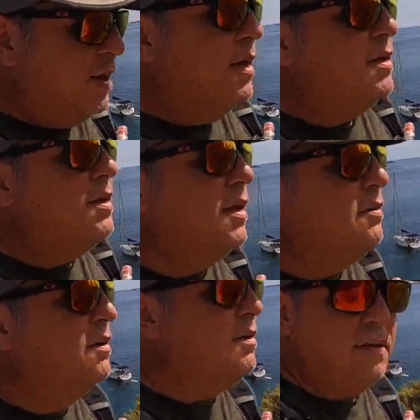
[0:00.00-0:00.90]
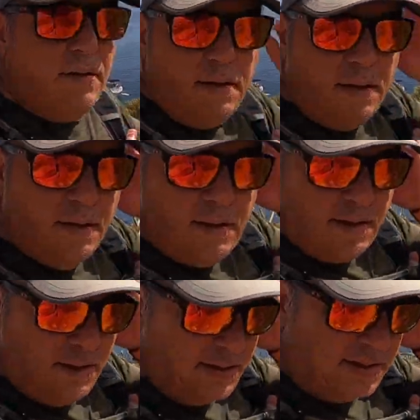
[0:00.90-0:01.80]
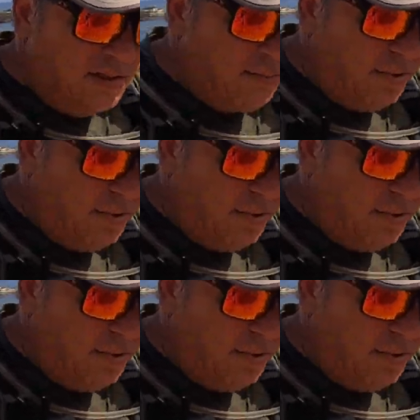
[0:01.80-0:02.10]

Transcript: And now, it's the